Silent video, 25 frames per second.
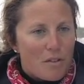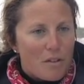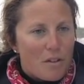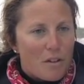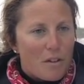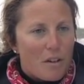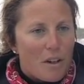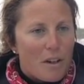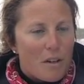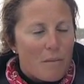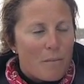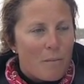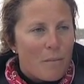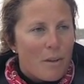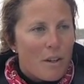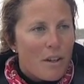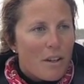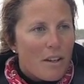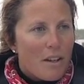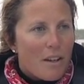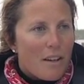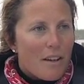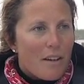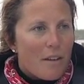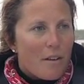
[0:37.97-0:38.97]
So um,
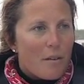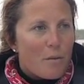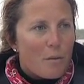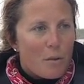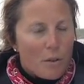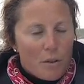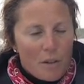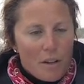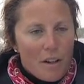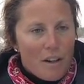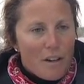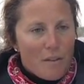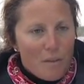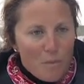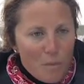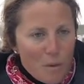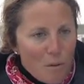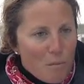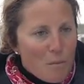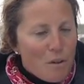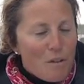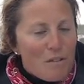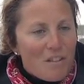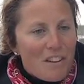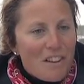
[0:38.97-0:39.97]
we're
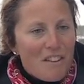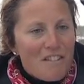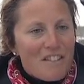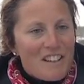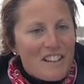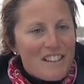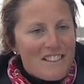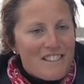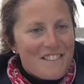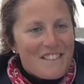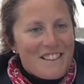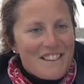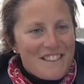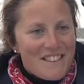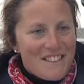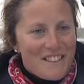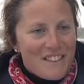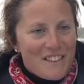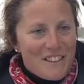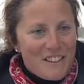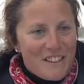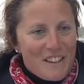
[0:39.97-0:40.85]
we're moving in the right direction,